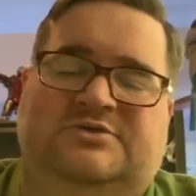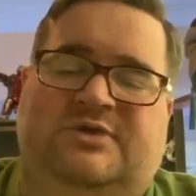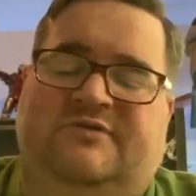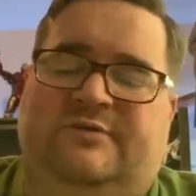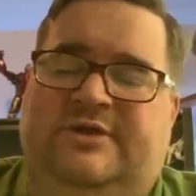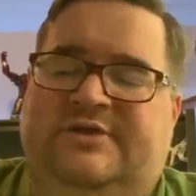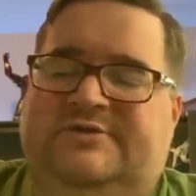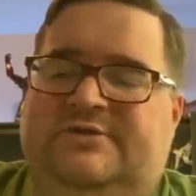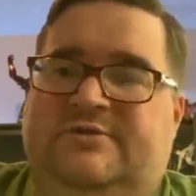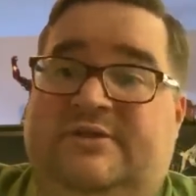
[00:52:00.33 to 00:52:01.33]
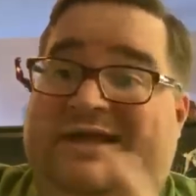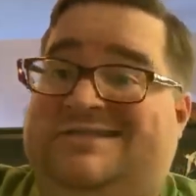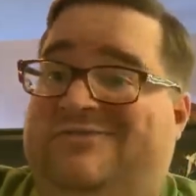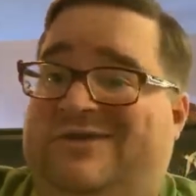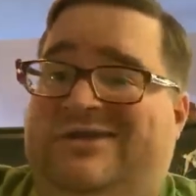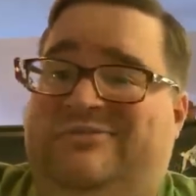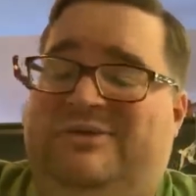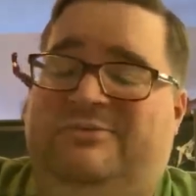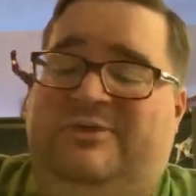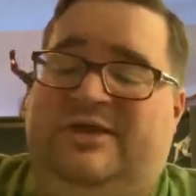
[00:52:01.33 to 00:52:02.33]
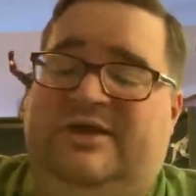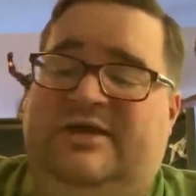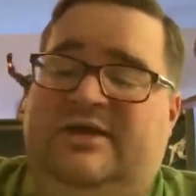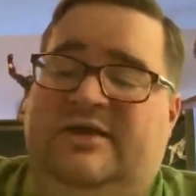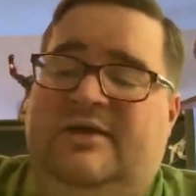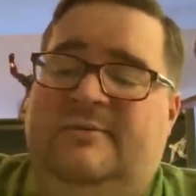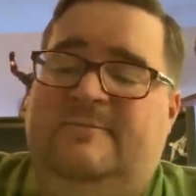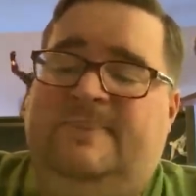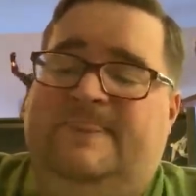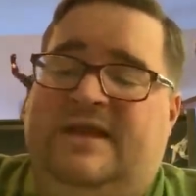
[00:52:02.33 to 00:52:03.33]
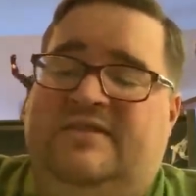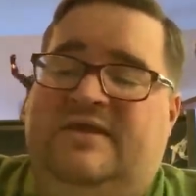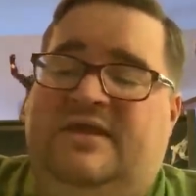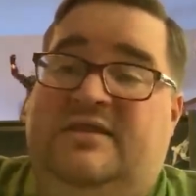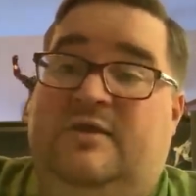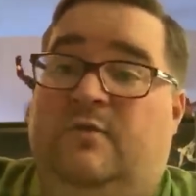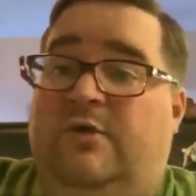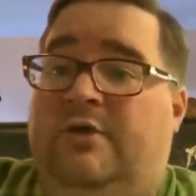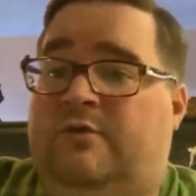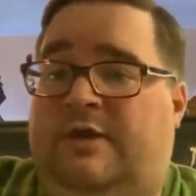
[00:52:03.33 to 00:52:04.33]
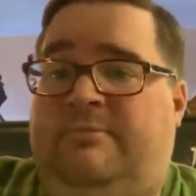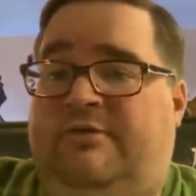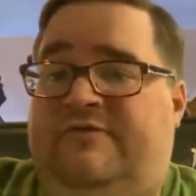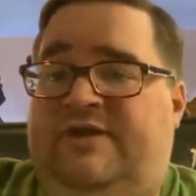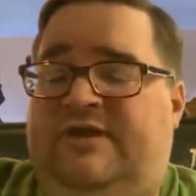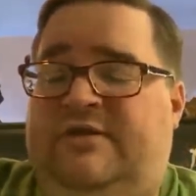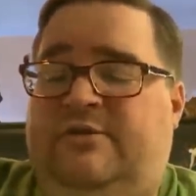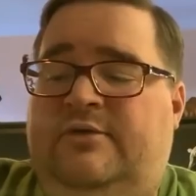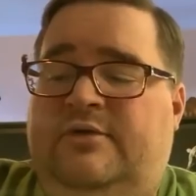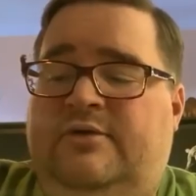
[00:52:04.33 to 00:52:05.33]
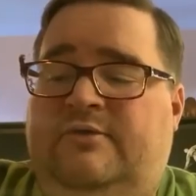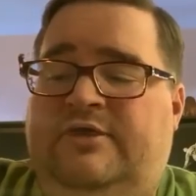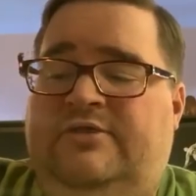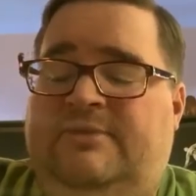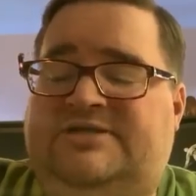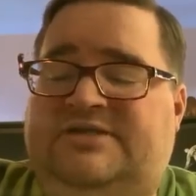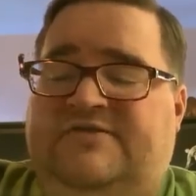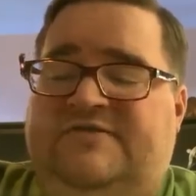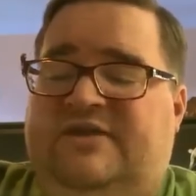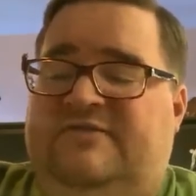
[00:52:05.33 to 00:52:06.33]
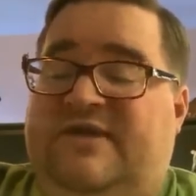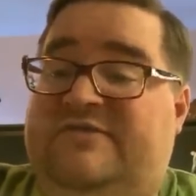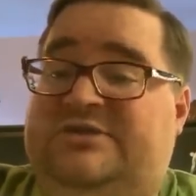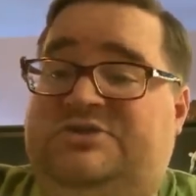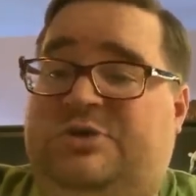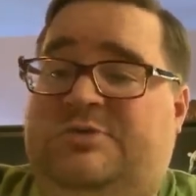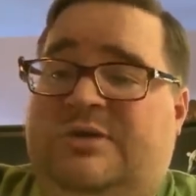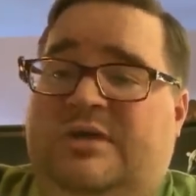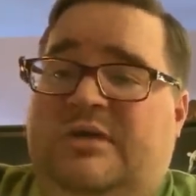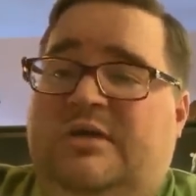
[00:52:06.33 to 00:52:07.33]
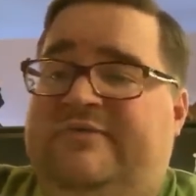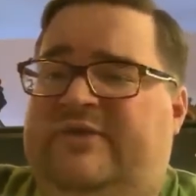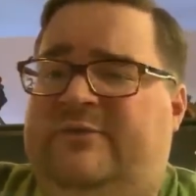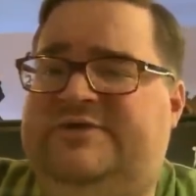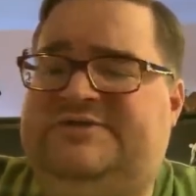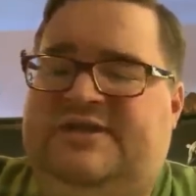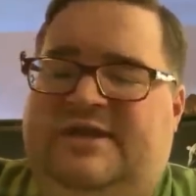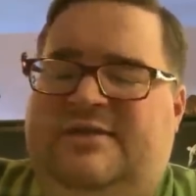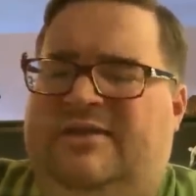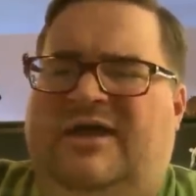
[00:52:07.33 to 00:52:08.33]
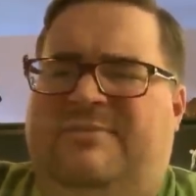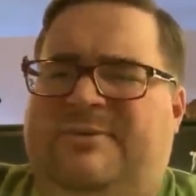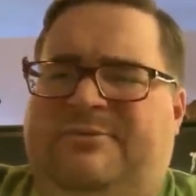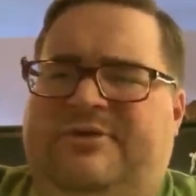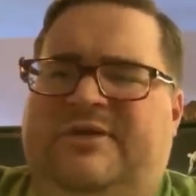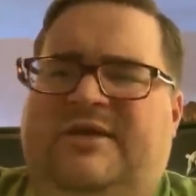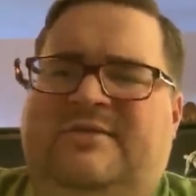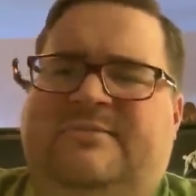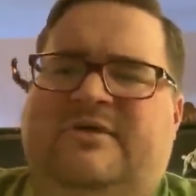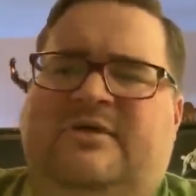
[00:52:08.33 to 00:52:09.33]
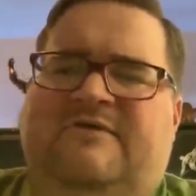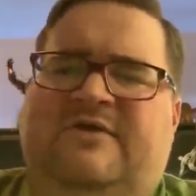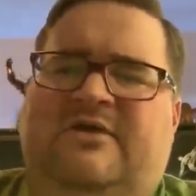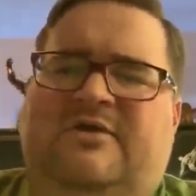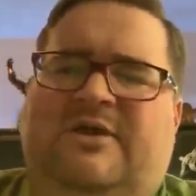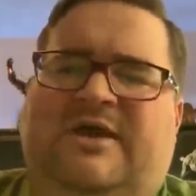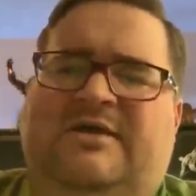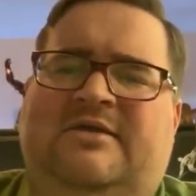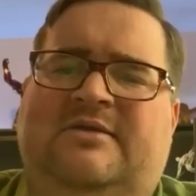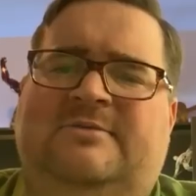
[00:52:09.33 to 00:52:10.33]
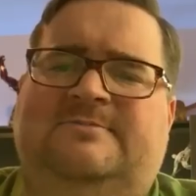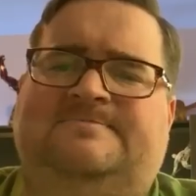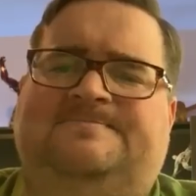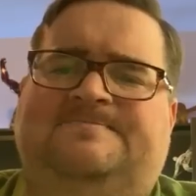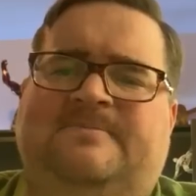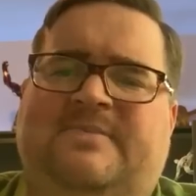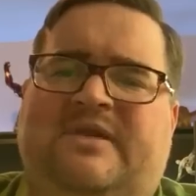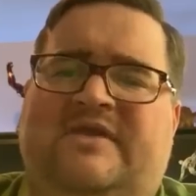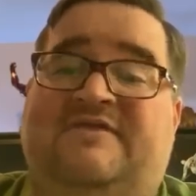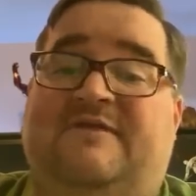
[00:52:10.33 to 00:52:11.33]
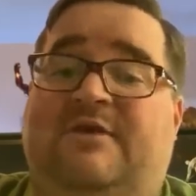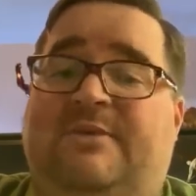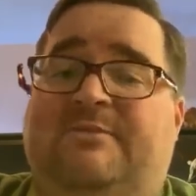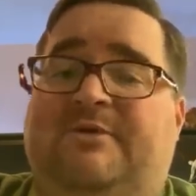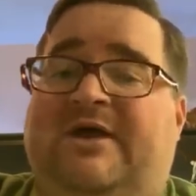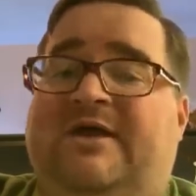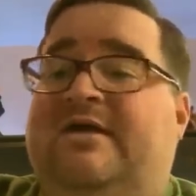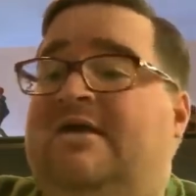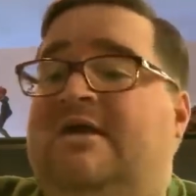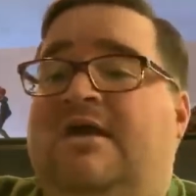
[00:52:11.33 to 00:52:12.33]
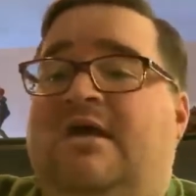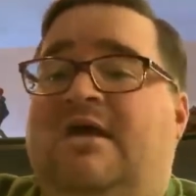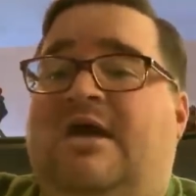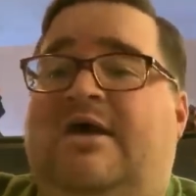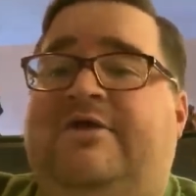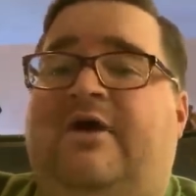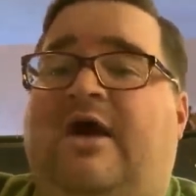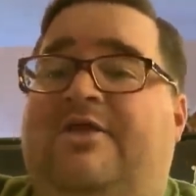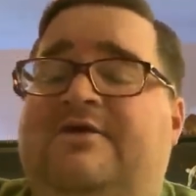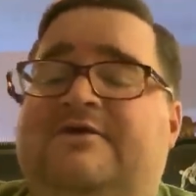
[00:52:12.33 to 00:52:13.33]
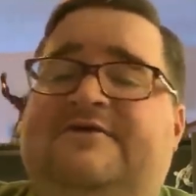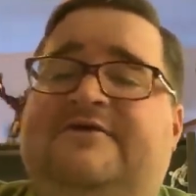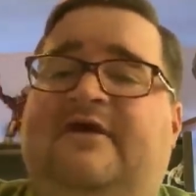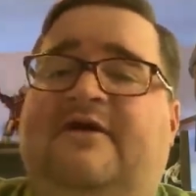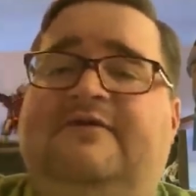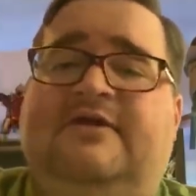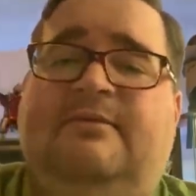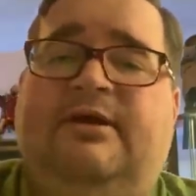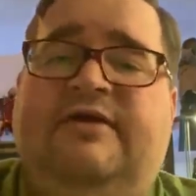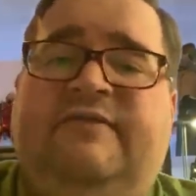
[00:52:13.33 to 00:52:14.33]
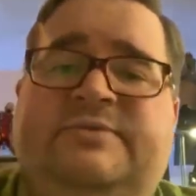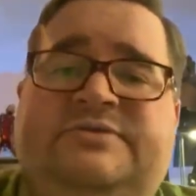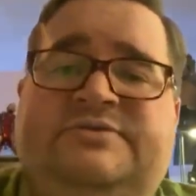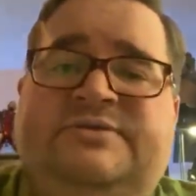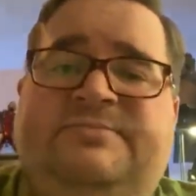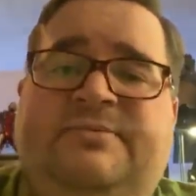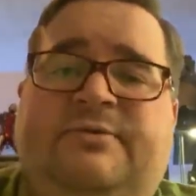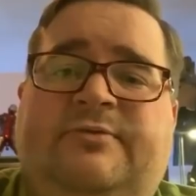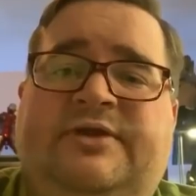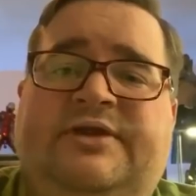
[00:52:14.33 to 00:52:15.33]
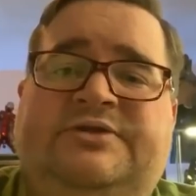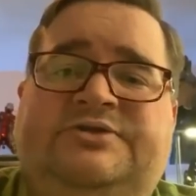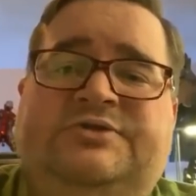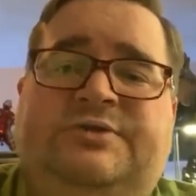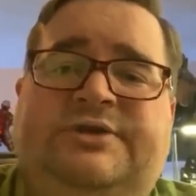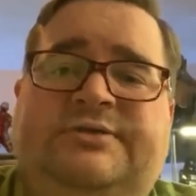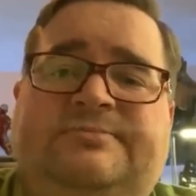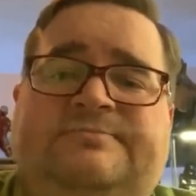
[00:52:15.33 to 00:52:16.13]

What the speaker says: or whatever we go to. That's a video people like. And then the Royal Rumble video with myself, Steve, David, and Drew. Victoria's in that. A lot of people are in that. Our video like is a video people like. Are there others of the Dub Life episodes that people really enjoy?